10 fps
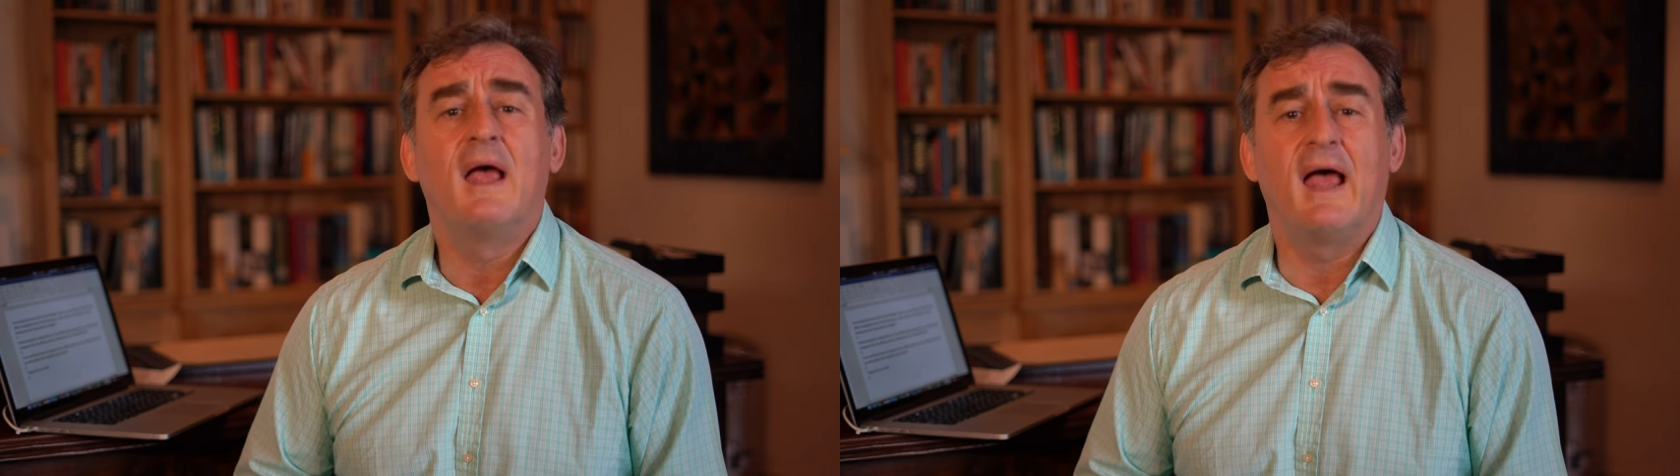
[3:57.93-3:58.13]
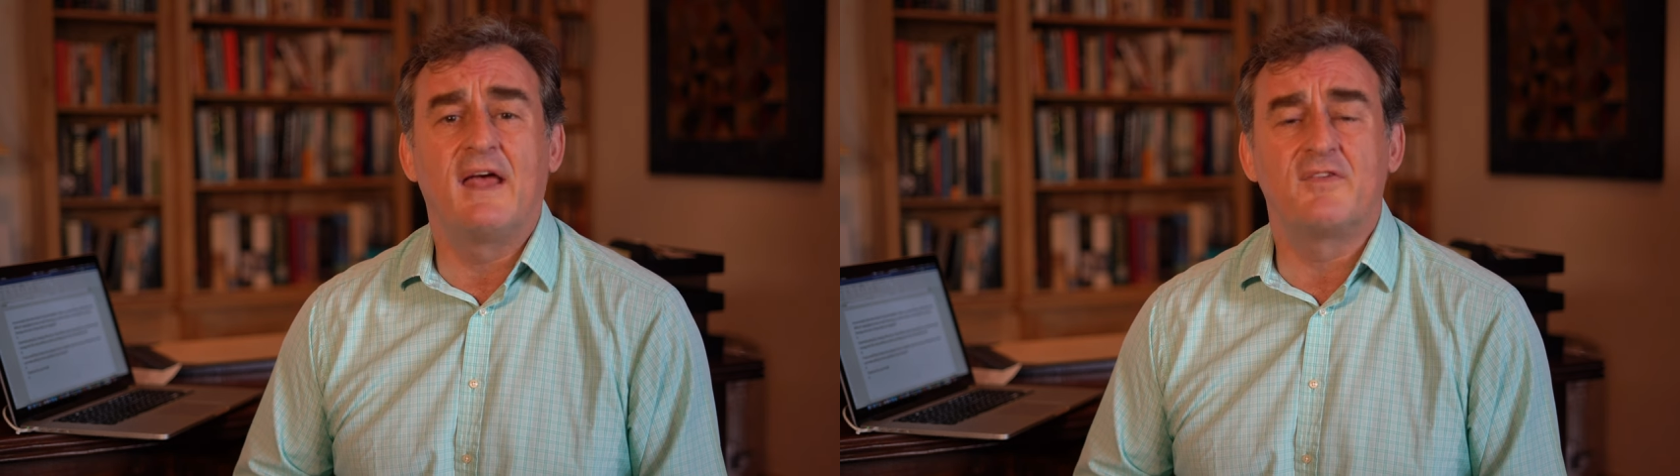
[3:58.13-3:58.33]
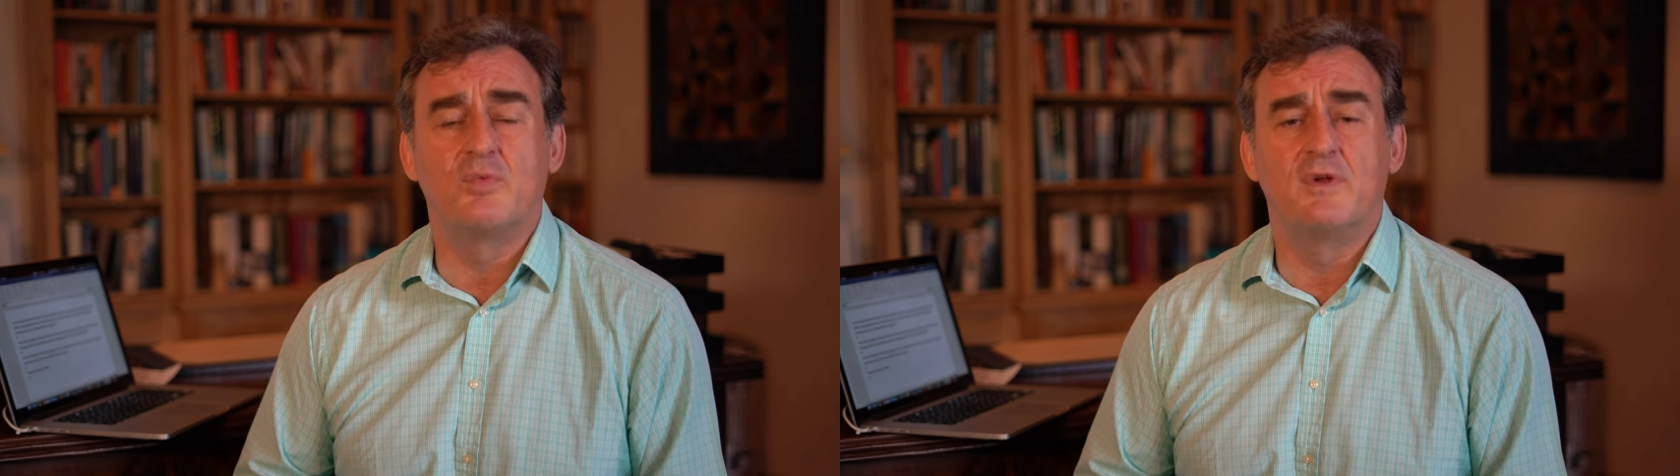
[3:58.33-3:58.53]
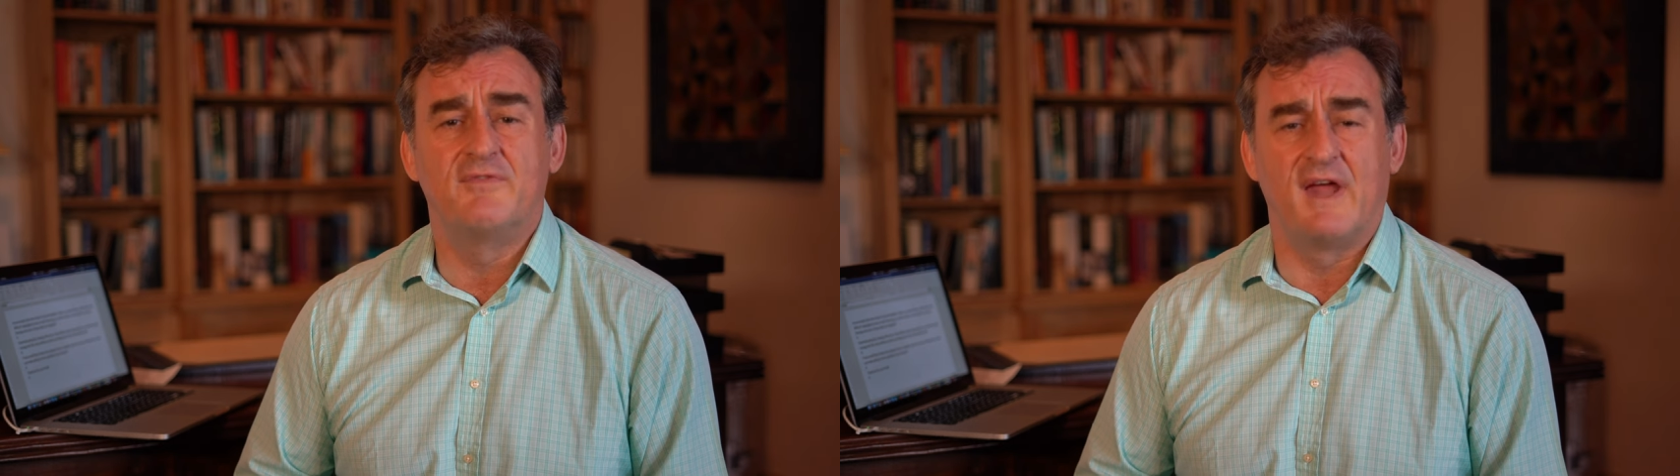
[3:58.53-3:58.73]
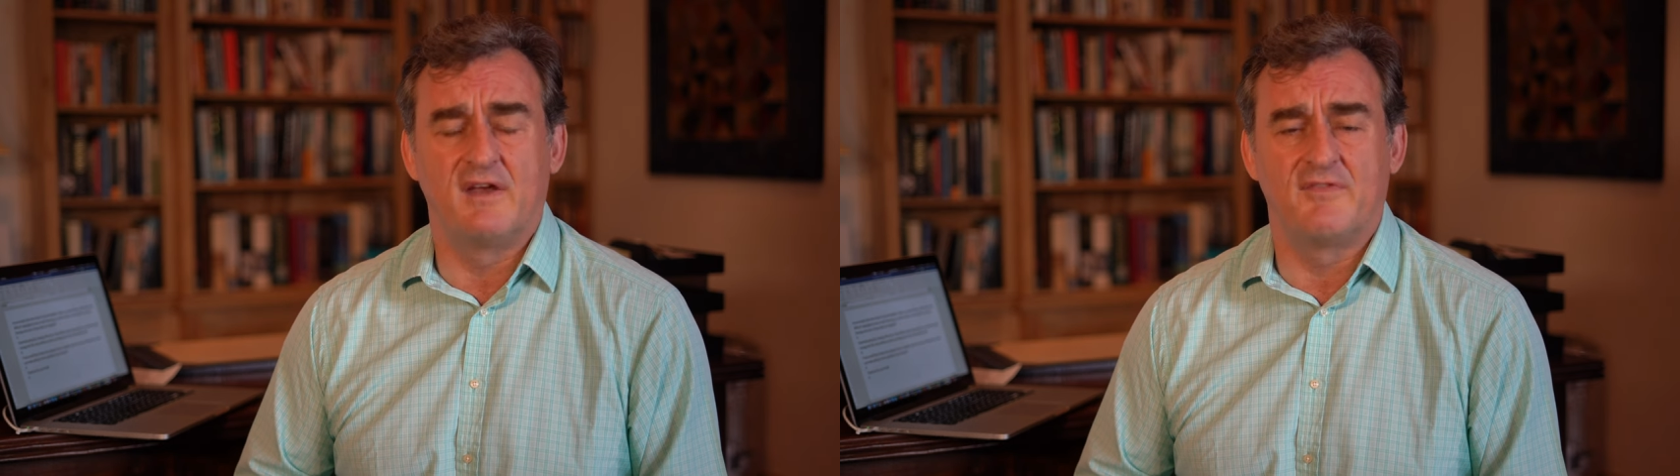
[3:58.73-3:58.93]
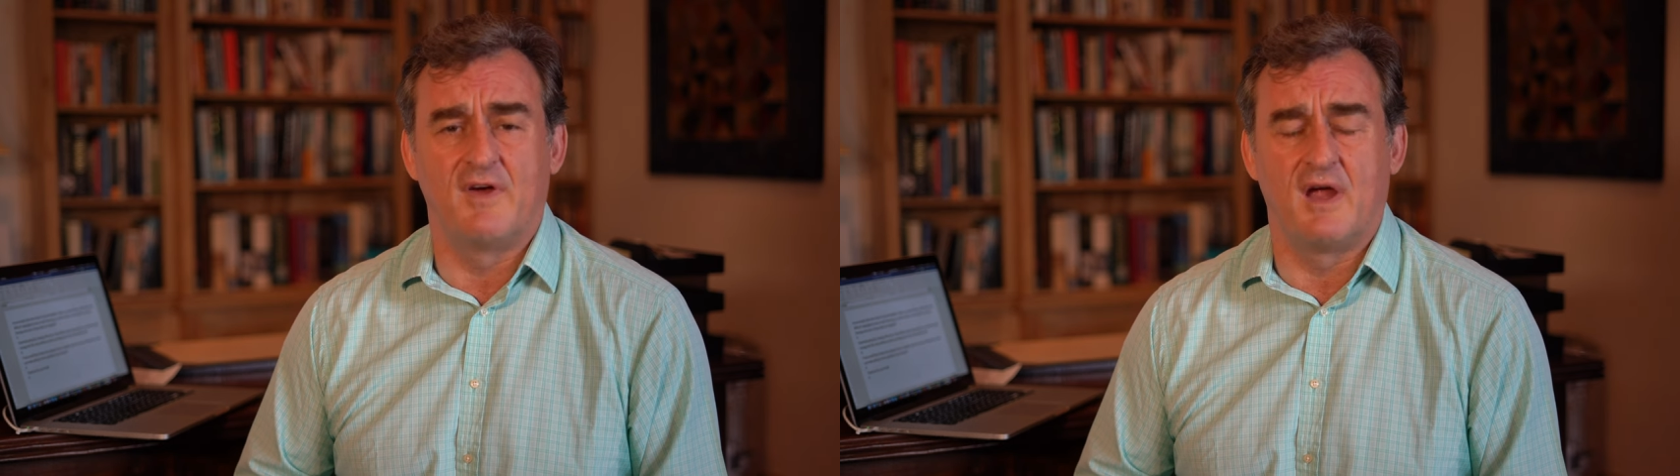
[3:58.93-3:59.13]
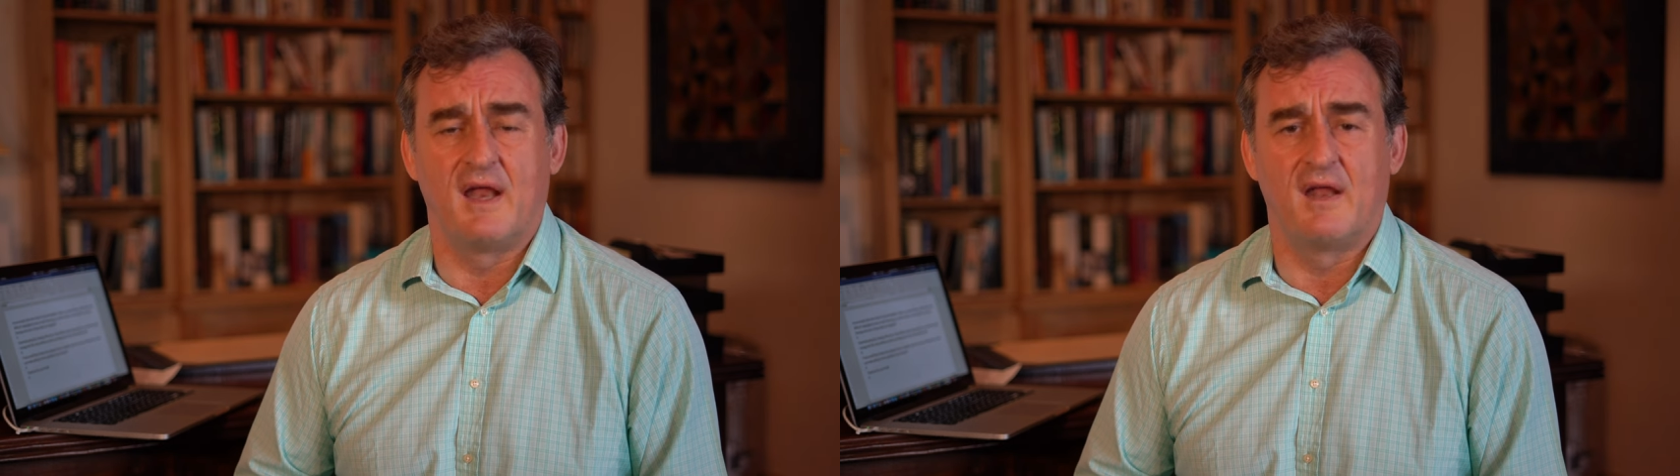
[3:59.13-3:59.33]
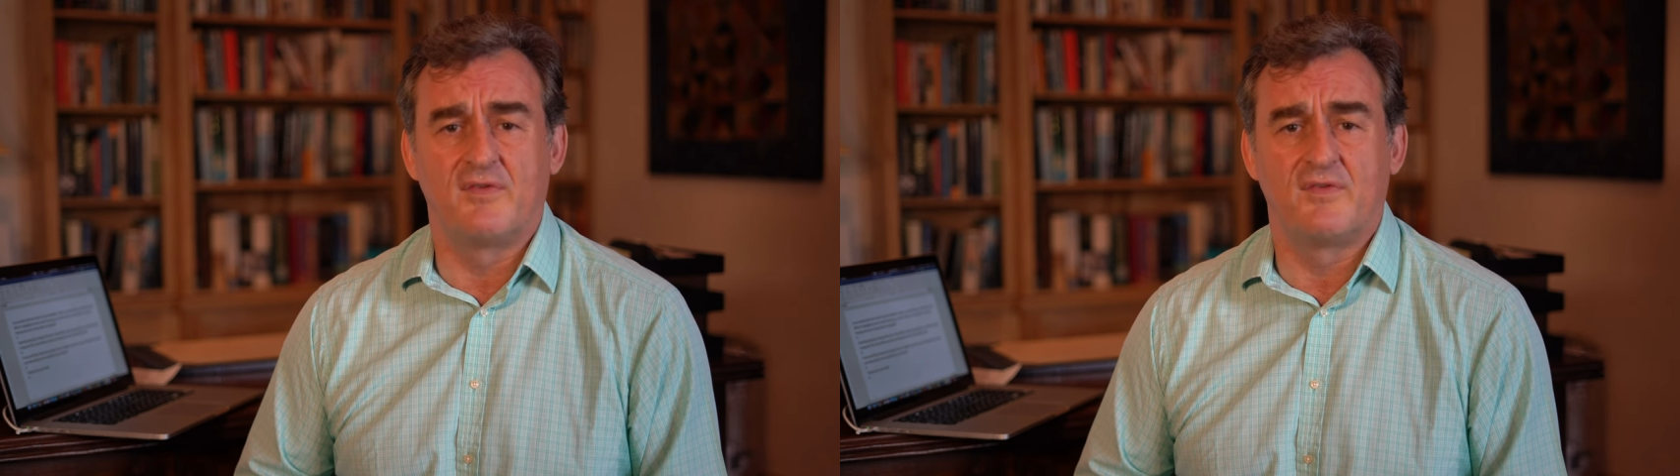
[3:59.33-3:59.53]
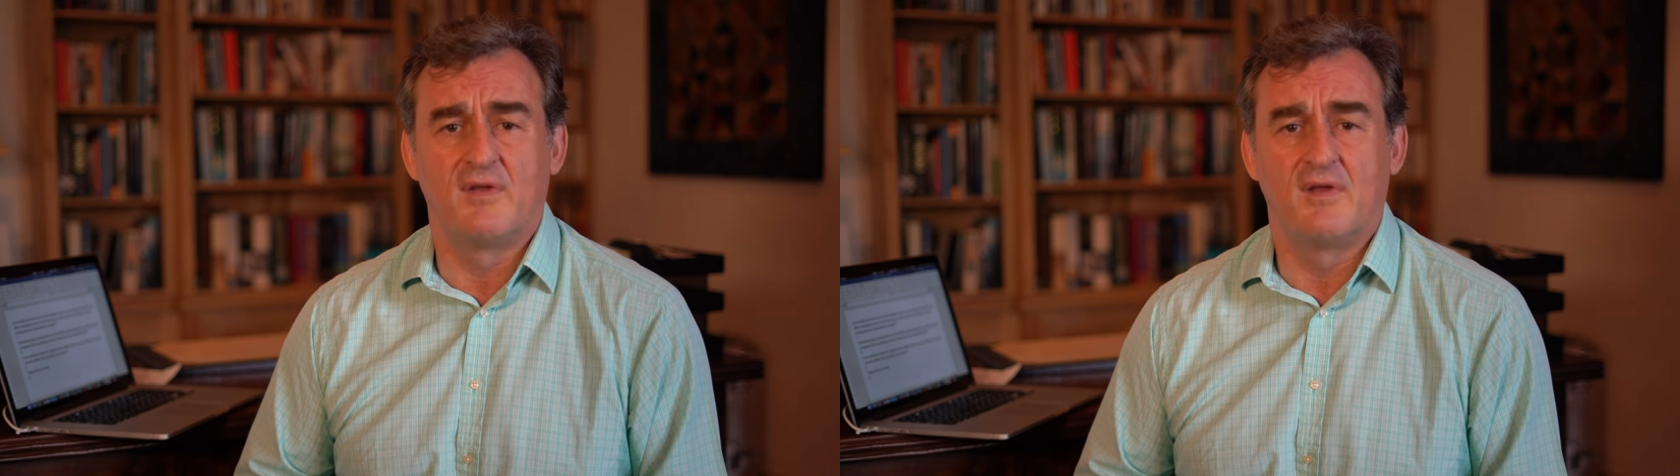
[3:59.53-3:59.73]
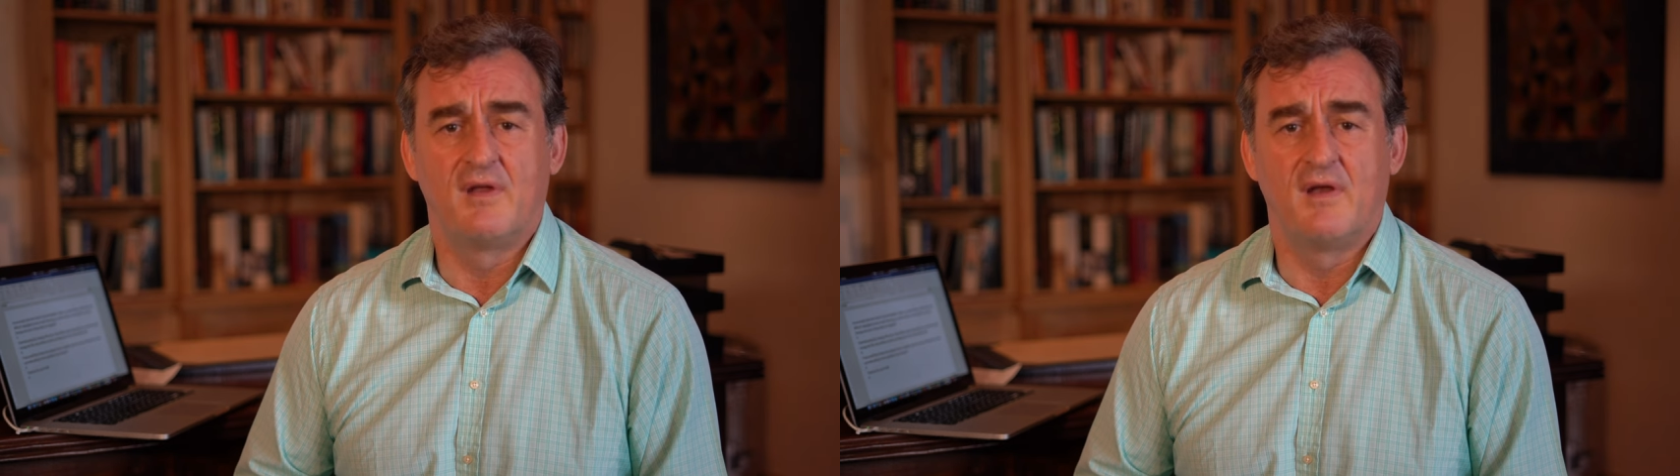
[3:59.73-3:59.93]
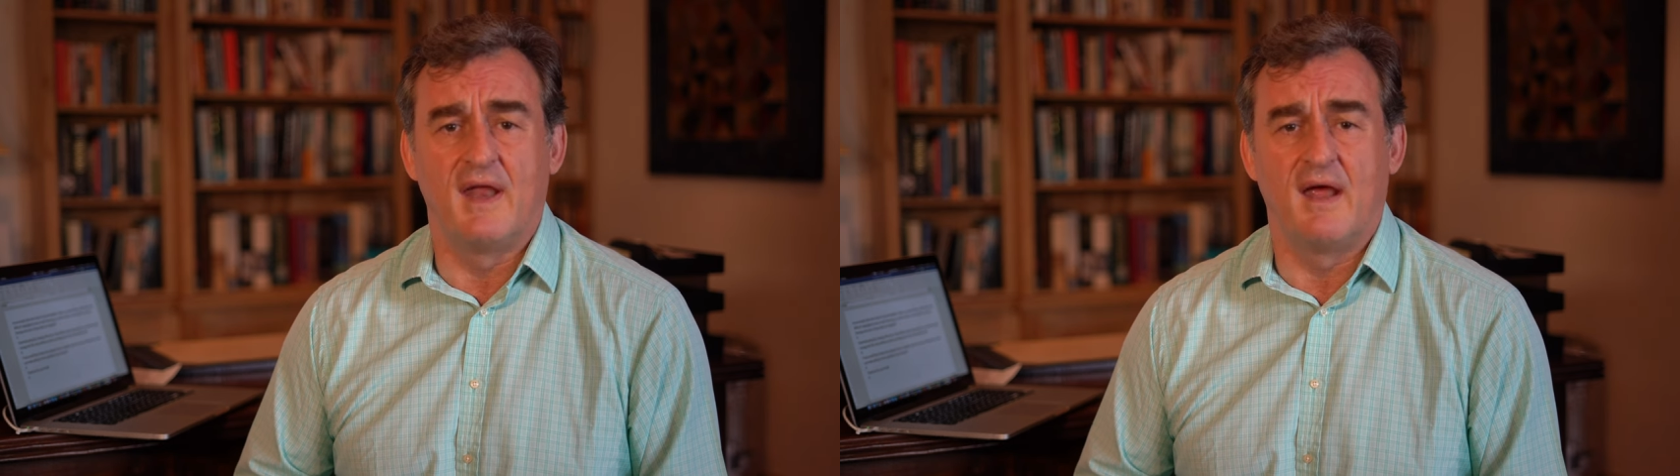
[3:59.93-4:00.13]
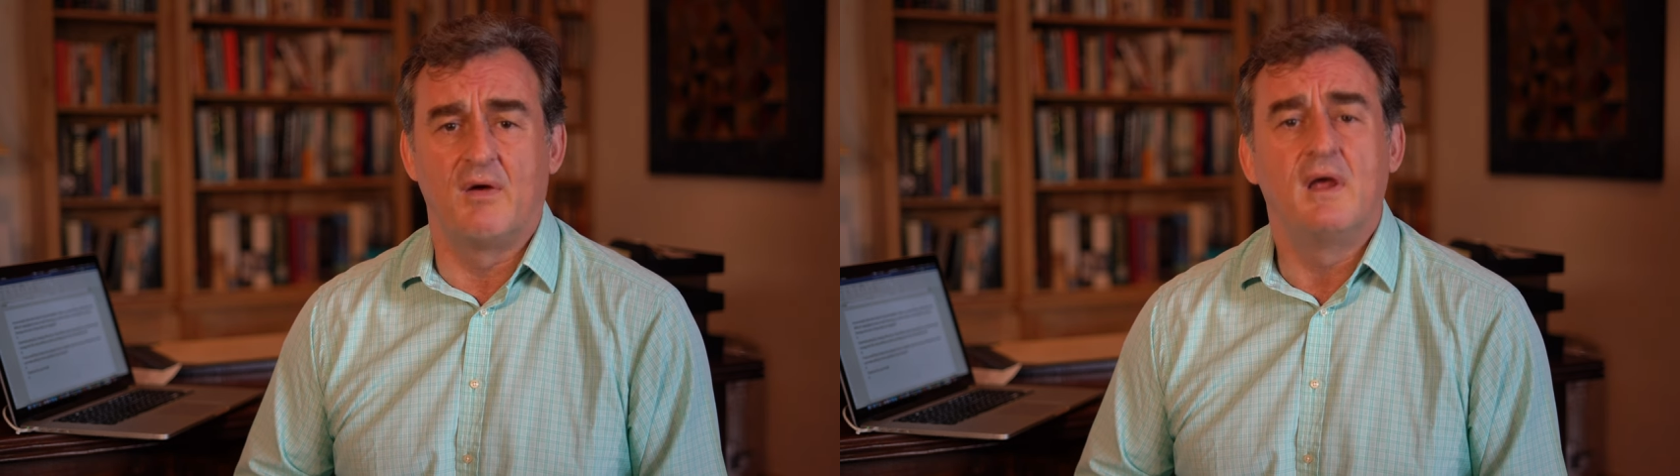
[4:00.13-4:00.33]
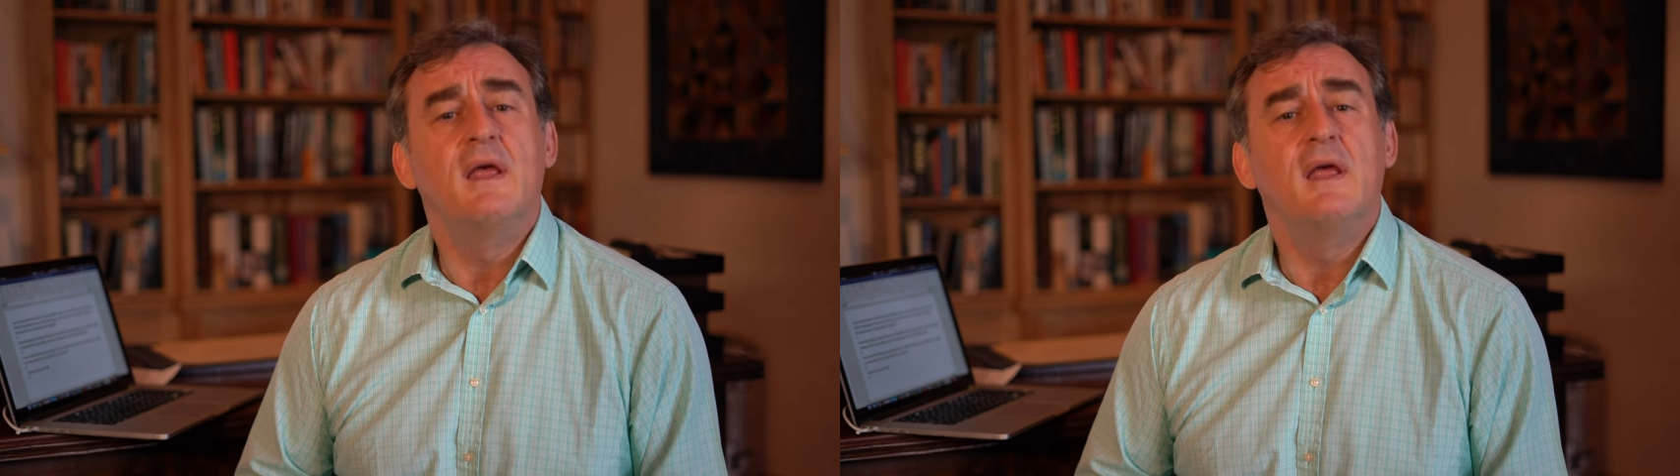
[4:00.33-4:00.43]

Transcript: as would vendor finance. Now,